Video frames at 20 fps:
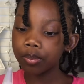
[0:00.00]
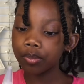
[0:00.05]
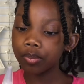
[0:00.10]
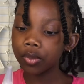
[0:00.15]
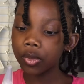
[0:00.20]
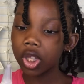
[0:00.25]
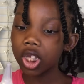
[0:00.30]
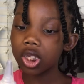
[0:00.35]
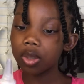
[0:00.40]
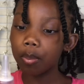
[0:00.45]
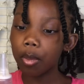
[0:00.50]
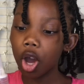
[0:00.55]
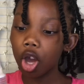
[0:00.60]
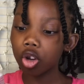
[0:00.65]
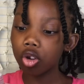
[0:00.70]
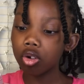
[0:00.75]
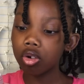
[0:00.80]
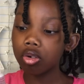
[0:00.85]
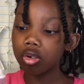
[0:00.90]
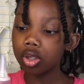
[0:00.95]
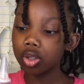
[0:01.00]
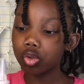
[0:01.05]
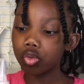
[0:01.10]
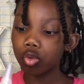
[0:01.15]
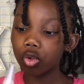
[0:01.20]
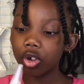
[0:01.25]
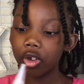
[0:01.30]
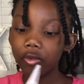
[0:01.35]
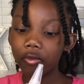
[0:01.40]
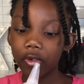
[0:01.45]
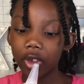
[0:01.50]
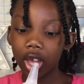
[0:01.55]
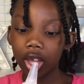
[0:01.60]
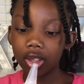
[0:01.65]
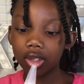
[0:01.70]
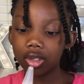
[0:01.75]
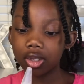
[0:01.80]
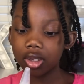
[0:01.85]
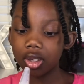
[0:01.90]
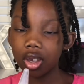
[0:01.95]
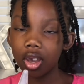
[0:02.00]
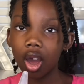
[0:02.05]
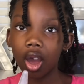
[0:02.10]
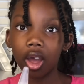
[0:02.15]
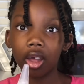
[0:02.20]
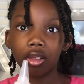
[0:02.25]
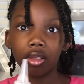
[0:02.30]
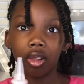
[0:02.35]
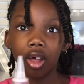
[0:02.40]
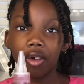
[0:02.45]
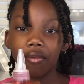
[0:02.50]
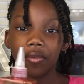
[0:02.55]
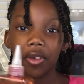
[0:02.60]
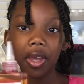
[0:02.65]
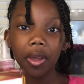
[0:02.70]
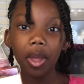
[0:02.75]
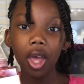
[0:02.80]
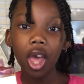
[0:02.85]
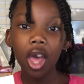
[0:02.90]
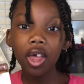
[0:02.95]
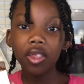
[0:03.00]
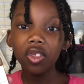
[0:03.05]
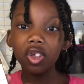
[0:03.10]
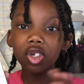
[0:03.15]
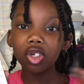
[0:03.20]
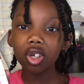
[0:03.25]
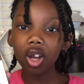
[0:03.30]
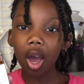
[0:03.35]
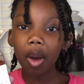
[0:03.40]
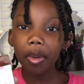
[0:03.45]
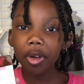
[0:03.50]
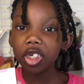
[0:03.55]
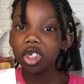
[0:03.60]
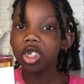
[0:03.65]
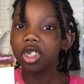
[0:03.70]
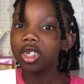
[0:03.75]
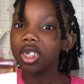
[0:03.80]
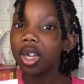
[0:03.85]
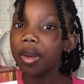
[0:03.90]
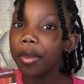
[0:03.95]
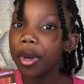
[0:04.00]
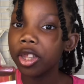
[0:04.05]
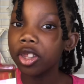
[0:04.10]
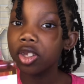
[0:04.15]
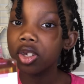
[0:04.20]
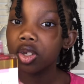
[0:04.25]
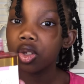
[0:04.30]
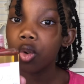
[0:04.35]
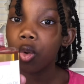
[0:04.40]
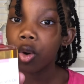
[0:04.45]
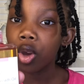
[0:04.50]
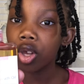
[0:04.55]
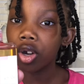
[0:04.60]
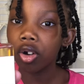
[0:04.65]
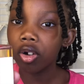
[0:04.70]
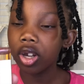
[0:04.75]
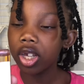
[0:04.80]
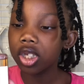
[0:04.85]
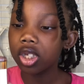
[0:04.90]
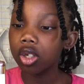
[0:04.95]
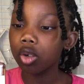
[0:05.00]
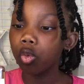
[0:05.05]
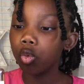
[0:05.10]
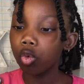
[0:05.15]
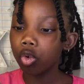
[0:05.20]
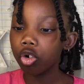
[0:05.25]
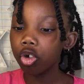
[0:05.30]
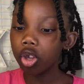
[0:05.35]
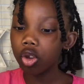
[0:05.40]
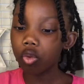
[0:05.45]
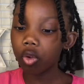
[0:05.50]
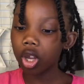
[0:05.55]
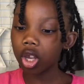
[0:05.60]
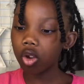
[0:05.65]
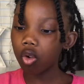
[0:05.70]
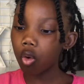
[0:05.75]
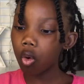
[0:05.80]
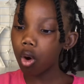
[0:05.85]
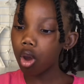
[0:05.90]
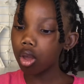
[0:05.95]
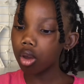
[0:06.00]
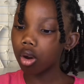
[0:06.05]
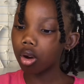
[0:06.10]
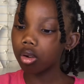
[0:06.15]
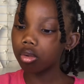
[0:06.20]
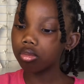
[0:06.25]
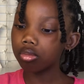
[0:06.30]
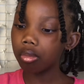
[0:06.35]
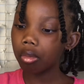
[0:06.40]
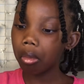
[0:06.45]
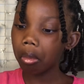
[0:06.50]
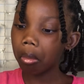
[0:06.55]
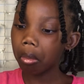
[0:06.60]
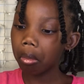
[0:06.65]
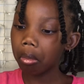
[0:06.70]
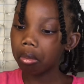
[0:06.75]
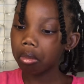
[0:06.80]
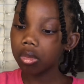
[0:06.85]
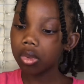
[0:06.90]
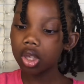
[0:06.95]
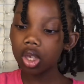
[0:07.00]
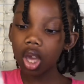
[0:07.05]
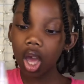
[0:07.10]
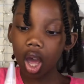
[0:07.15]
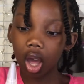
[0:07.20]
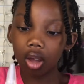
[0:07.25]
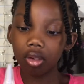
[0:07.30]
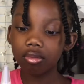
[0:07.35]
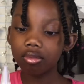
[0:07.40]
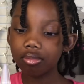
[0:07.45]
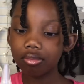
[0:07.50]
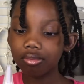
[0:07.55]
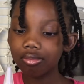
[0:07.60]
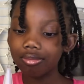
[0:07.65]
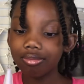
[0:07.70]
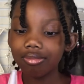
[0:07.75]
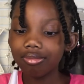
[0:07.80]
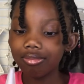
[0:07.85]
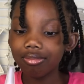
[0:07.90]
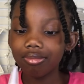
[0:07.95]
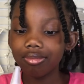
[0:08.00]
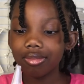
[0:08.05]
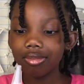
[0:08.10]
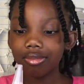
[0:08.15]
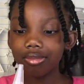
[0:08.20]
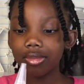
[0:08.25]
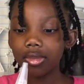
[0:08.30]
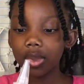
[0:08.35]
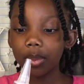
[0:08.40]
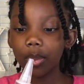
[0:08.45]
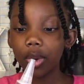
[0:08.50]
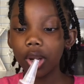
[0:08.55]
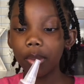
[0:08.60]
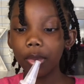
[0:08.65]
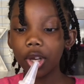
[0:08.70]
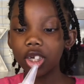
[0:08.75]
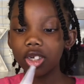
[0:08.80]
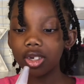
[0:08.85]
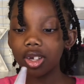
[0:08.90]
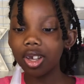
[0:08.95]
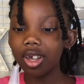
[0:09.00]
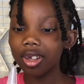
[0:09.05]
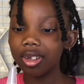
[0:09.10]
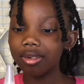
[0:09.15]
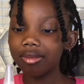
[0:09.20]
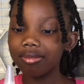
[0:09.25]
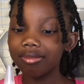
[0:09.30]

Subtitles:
This bottle is really fancy. I love it. There's not much to say about this oil. It's a really great oil. Yeah, that's pretty much it.